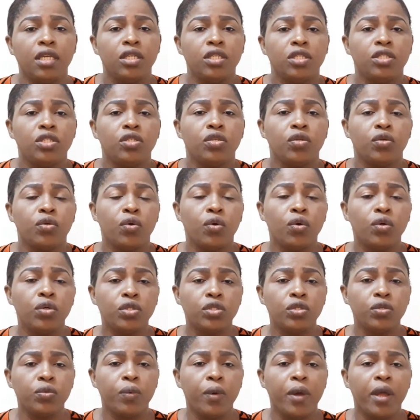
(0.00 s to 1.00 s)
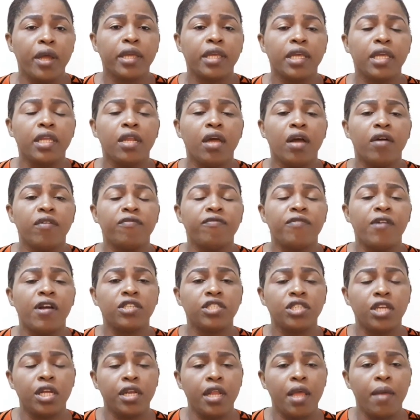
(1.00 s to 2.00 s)
to go to work in a
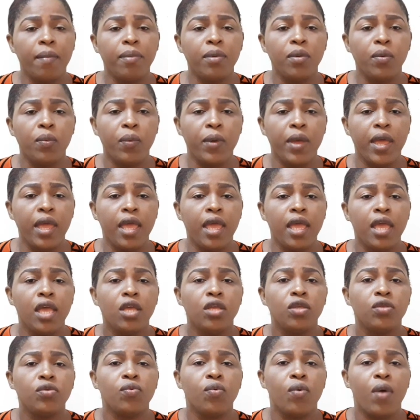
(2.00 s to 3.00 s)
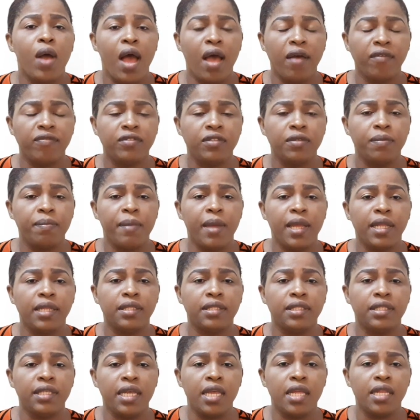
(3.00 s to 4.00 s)
fashionable way, you have to
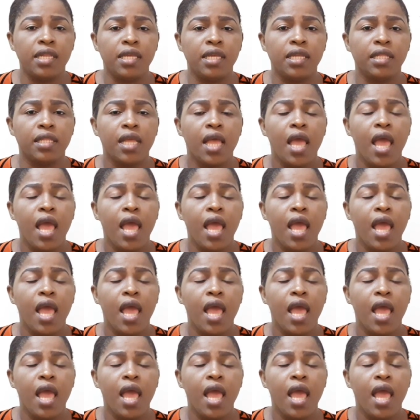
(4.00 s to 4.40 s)
maintain it.